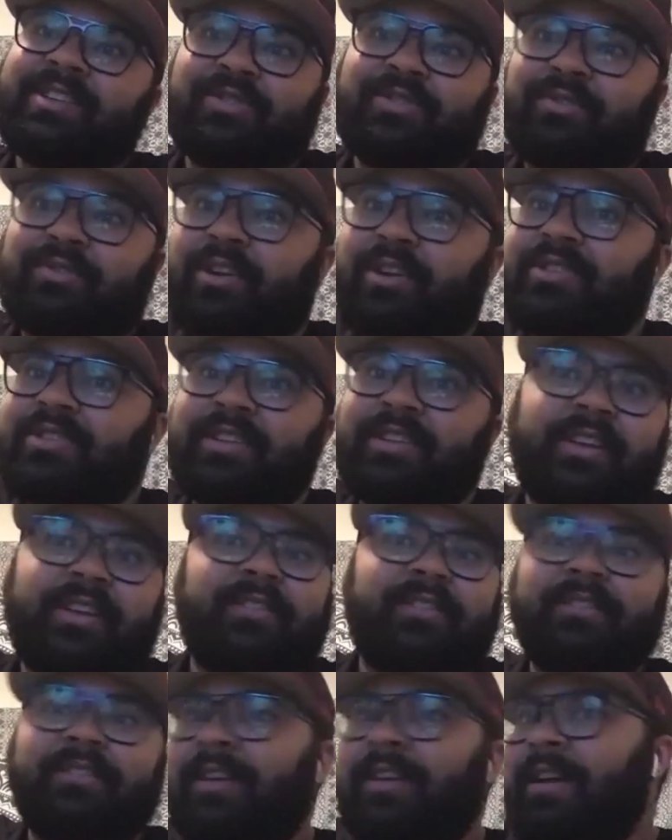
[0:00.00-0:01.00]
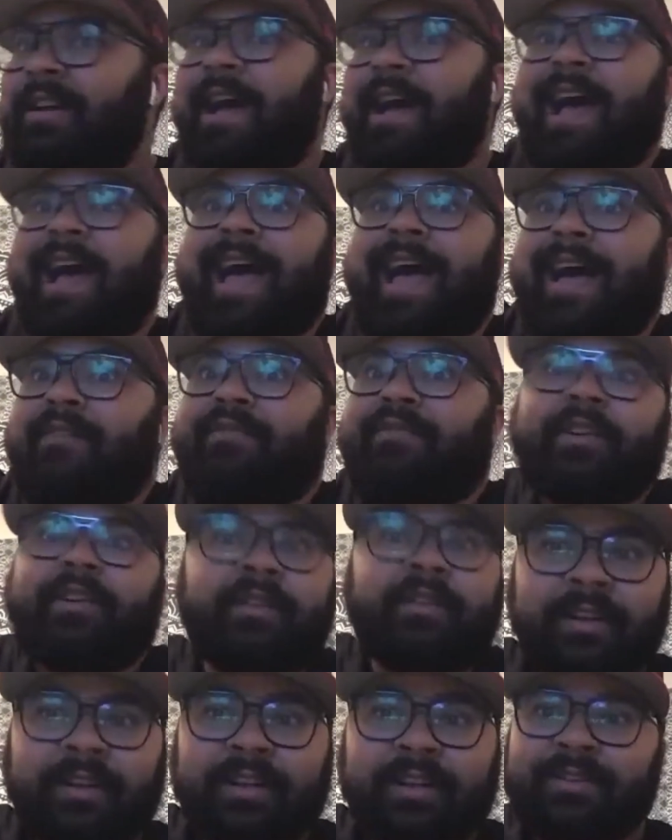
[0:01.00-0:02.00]
trusted in
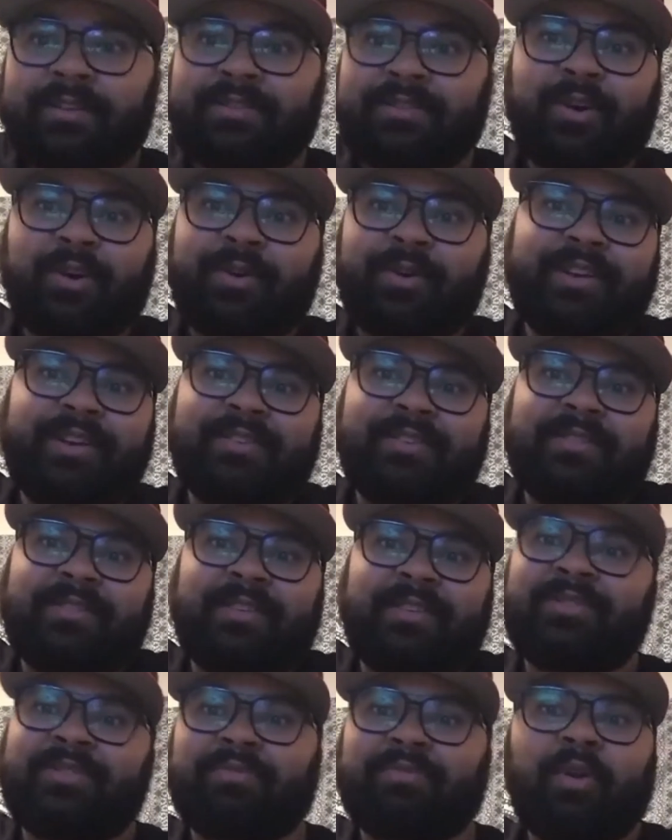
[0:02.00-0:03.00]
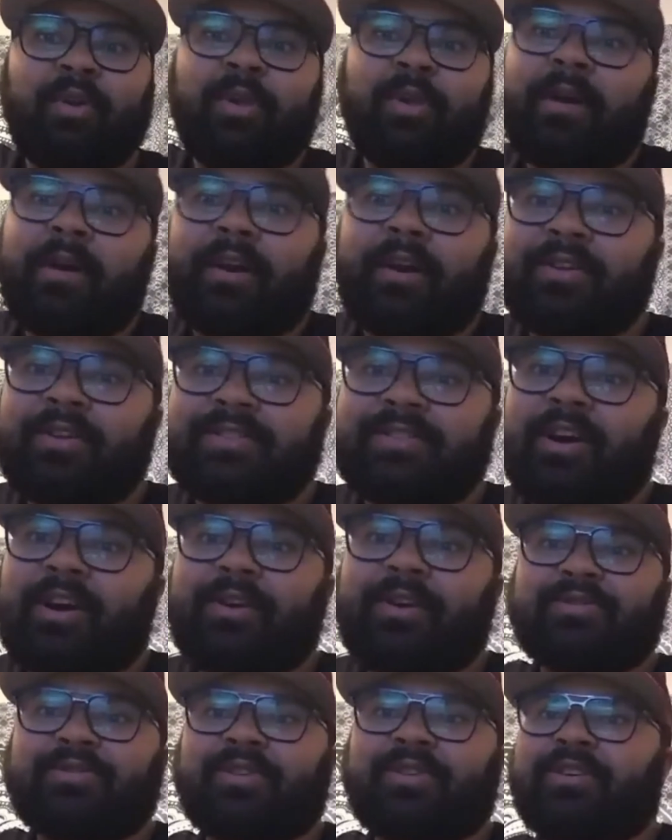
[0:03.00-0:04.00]
ever. So he's throwing the ball to Lazard
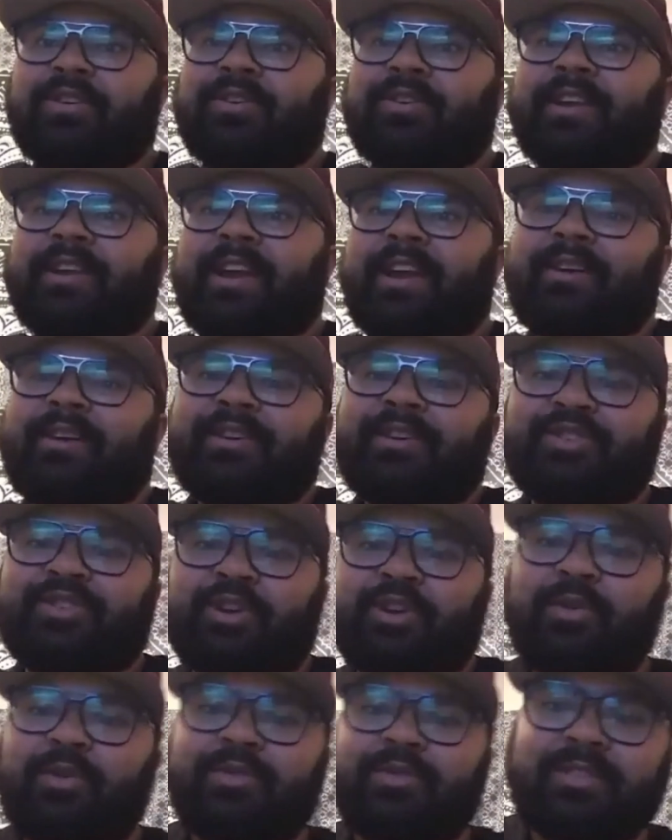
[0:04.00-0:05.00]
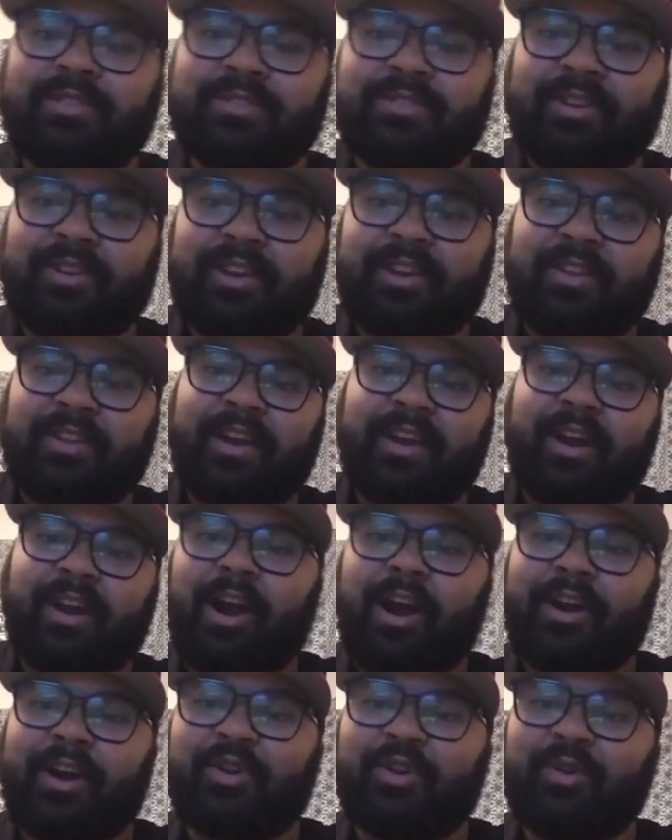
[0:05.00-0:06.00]
is looking good. Aaron Jones is looking like
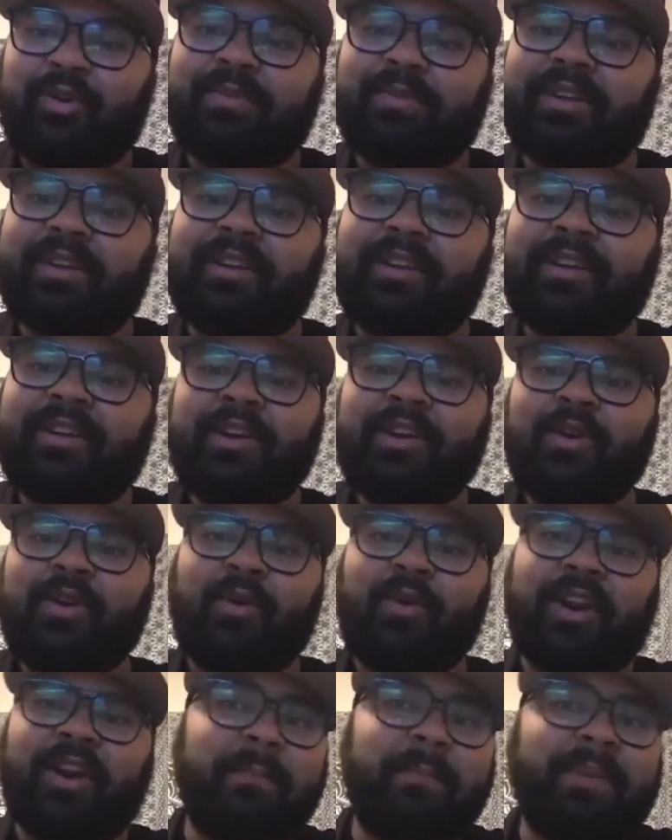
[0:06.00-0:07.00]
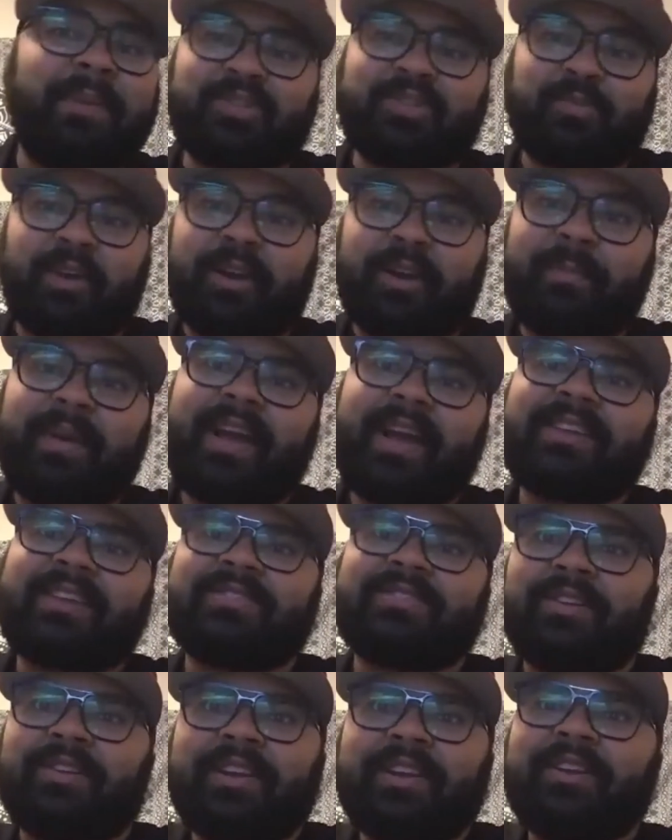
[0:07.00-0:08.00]
arguably one of the best running backs
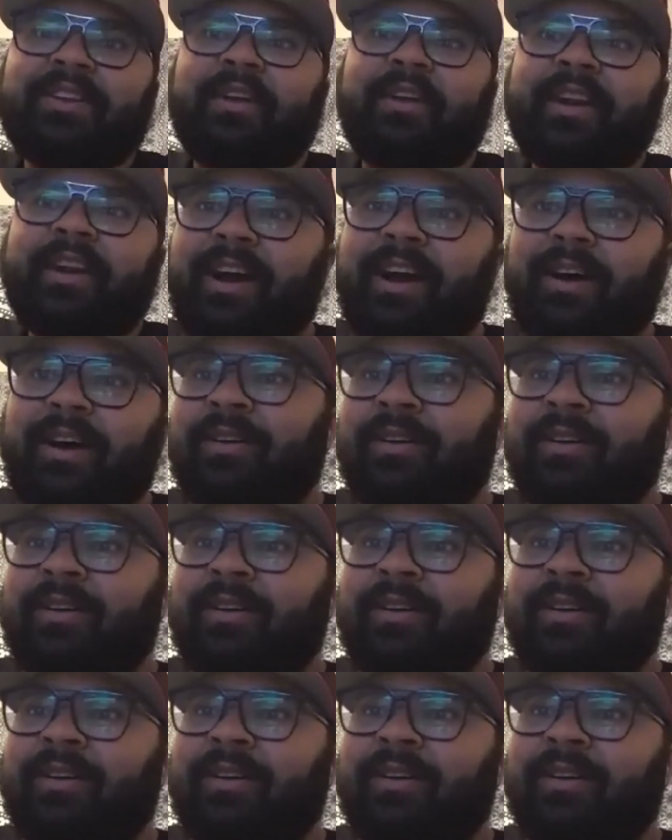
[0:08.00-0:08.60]
in the league right now.